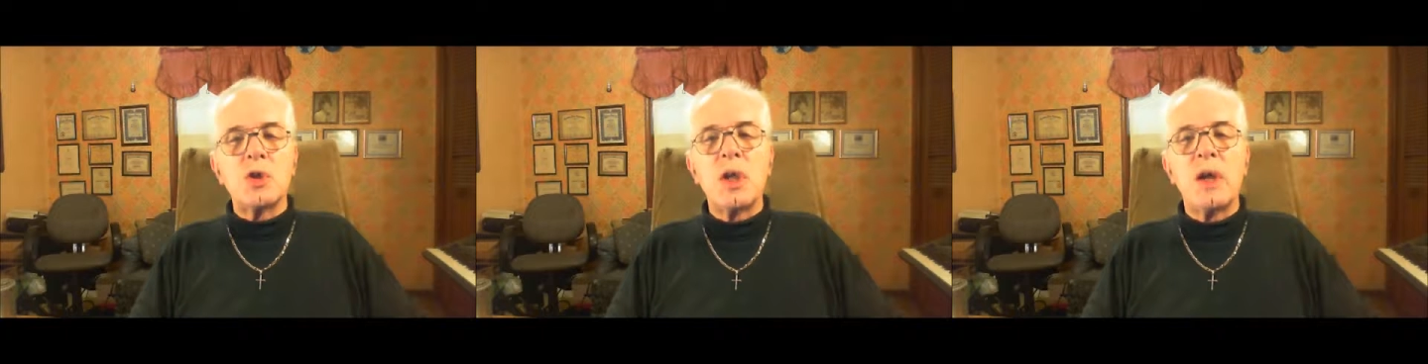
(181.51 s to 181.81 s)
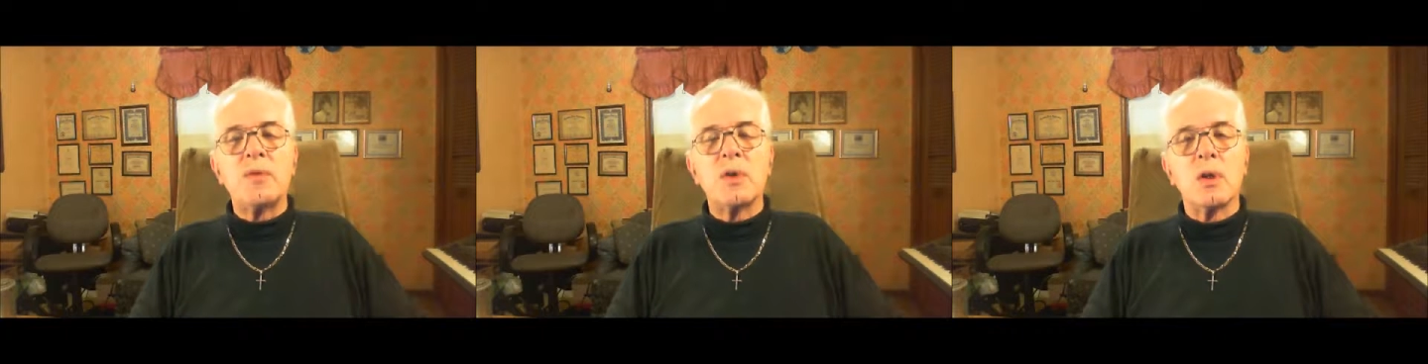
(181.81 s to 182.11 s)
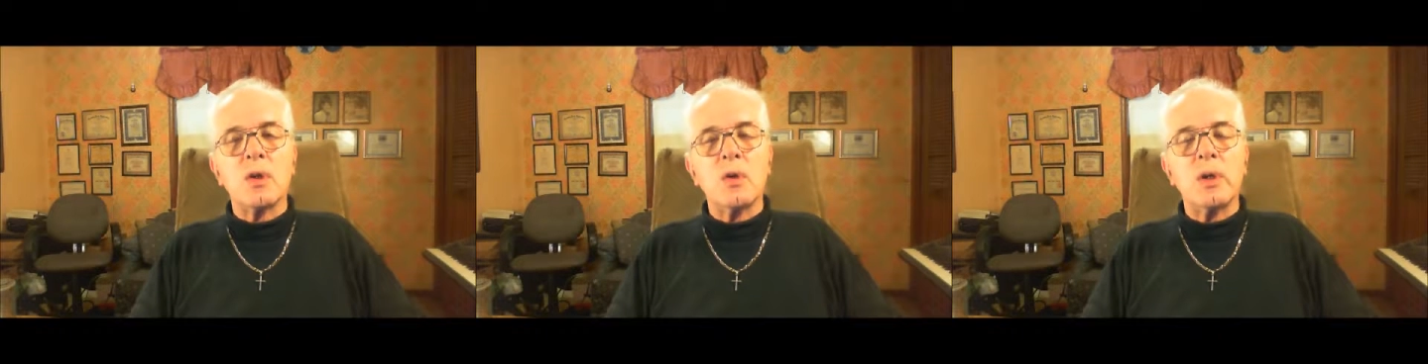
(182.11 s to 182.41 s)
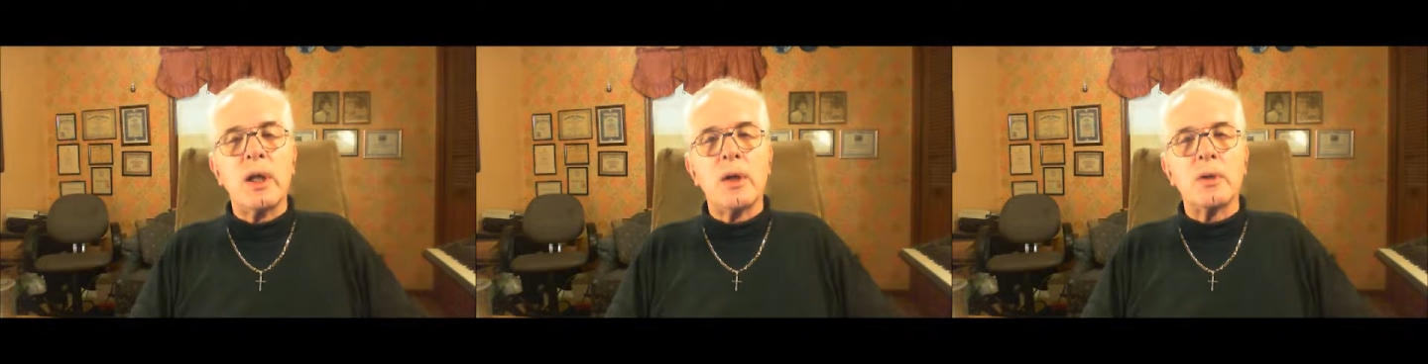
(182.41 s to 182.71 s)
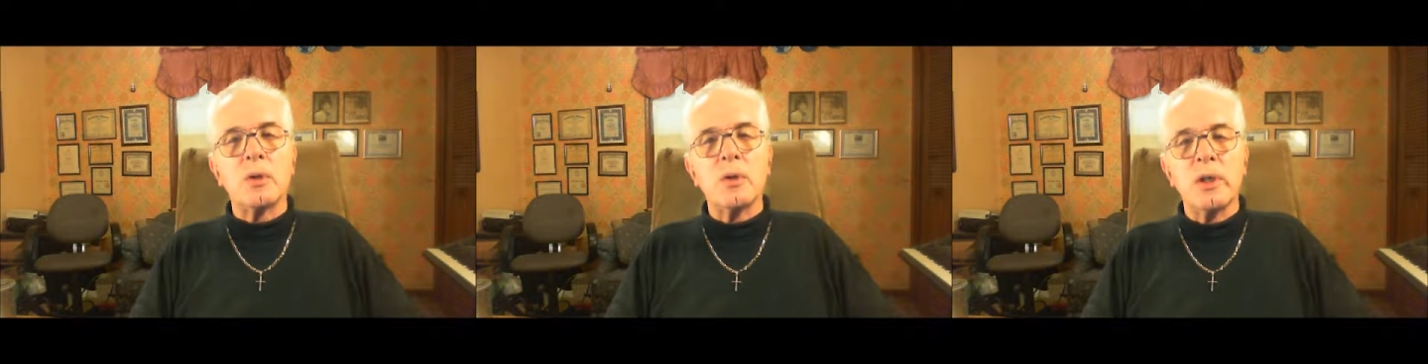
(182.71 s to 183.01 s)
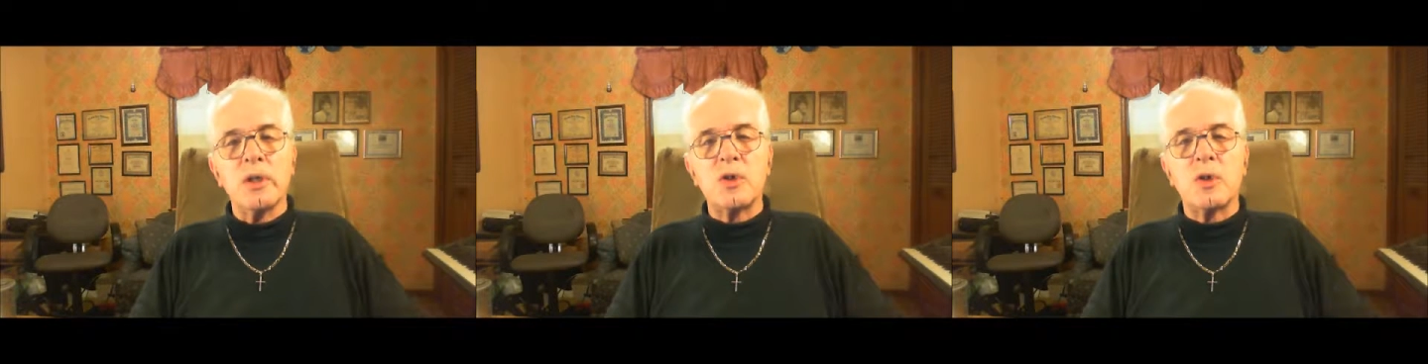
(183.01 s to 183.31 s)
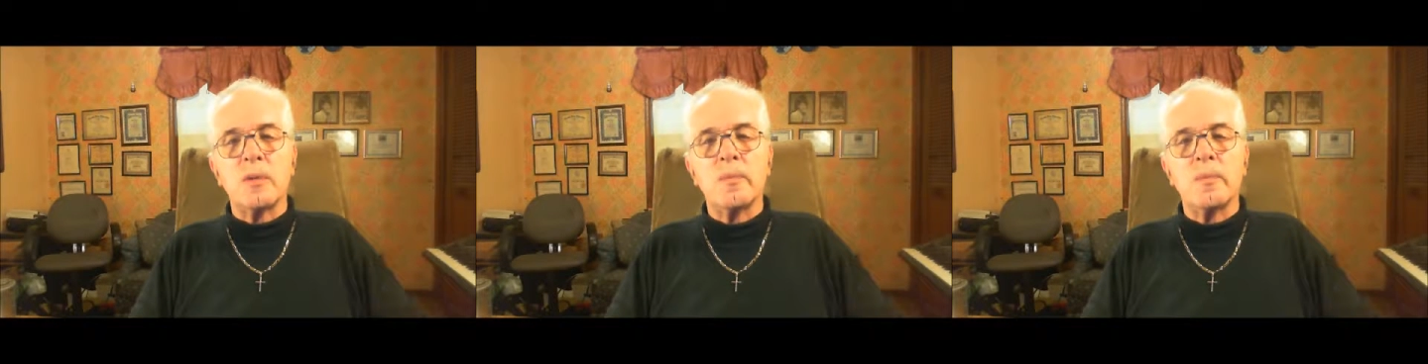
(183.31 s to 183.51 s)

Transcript: have to learn how to listen.